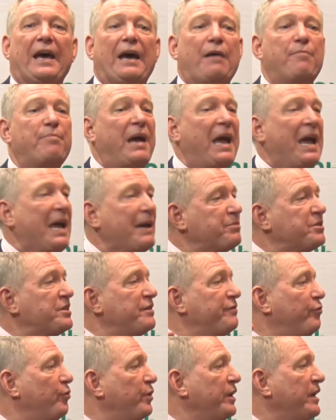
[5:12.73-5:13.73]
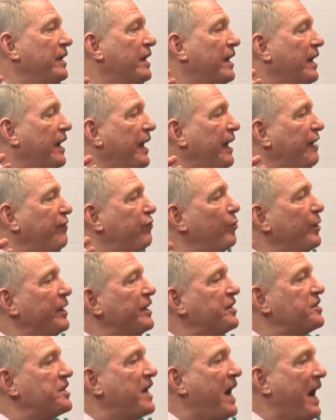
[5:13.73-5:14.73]
And perhaps if
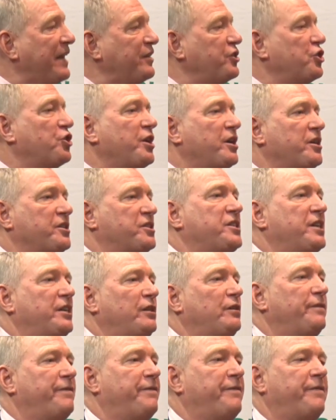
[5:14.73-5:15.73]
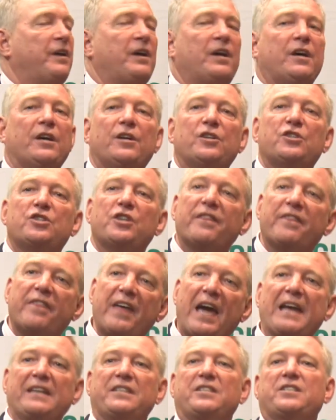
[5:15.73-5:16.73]
we attached ourselves to
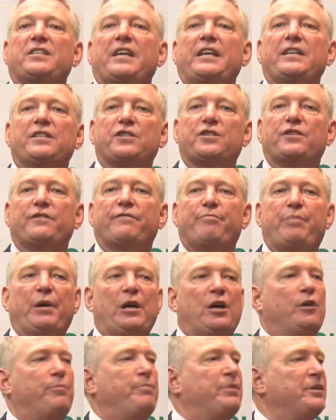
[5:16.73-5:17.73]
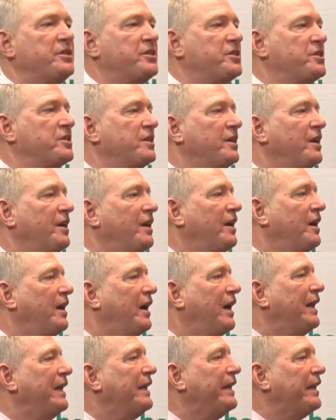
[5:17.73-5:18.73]
that sense of purpose
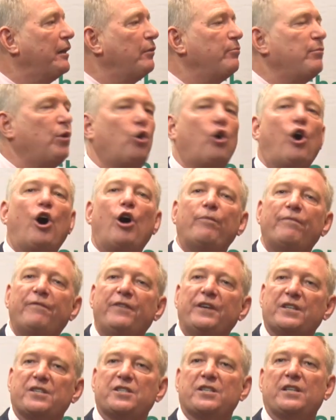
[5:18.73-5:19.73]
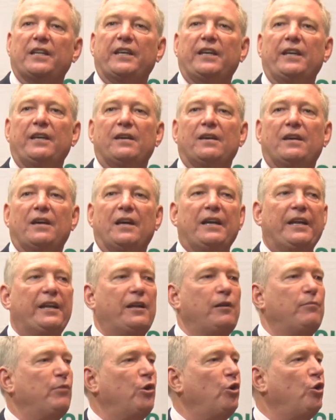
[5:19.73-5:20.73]
a little more obviously, a
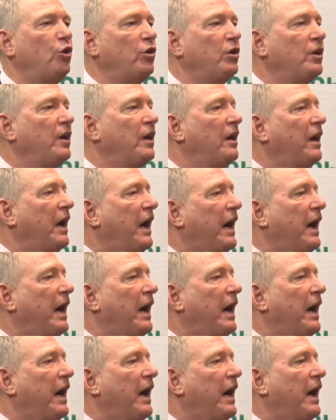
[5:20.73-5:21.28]
little more